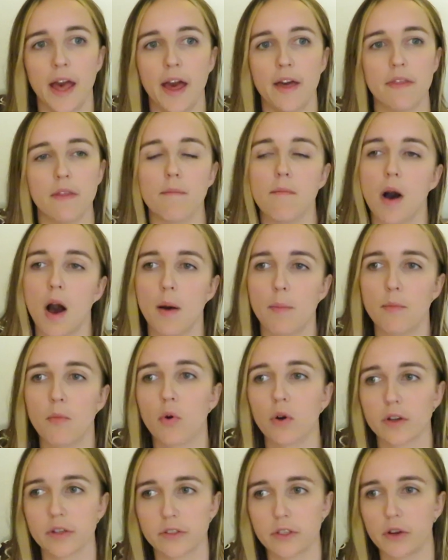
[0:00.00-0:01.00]
and the mom
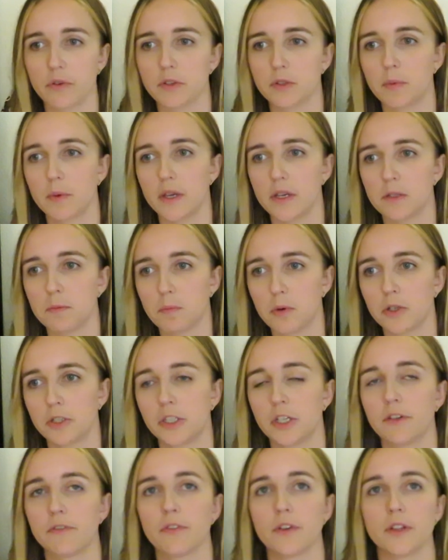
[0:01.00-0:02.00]
more so is
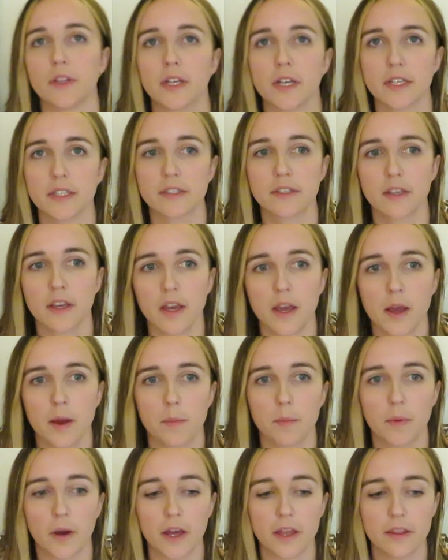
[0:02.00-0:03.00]
pushing for this,
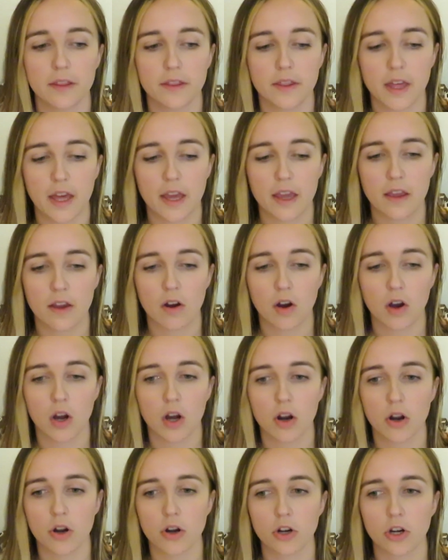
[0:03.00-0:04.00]
but they
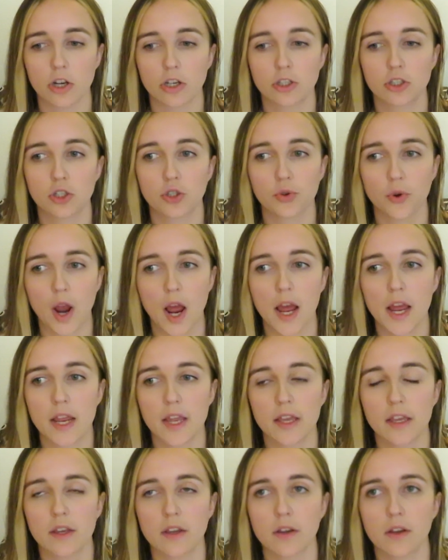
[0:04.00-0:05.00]
are
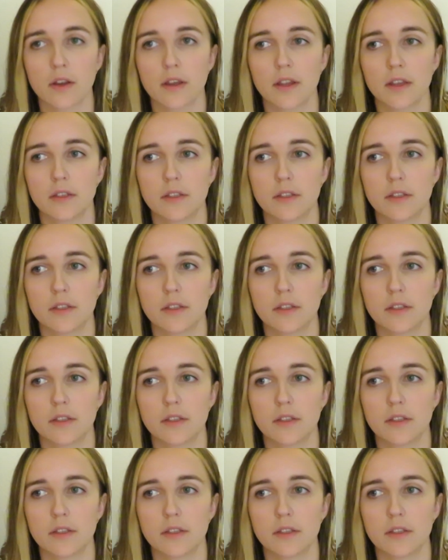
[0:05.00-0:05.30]
trying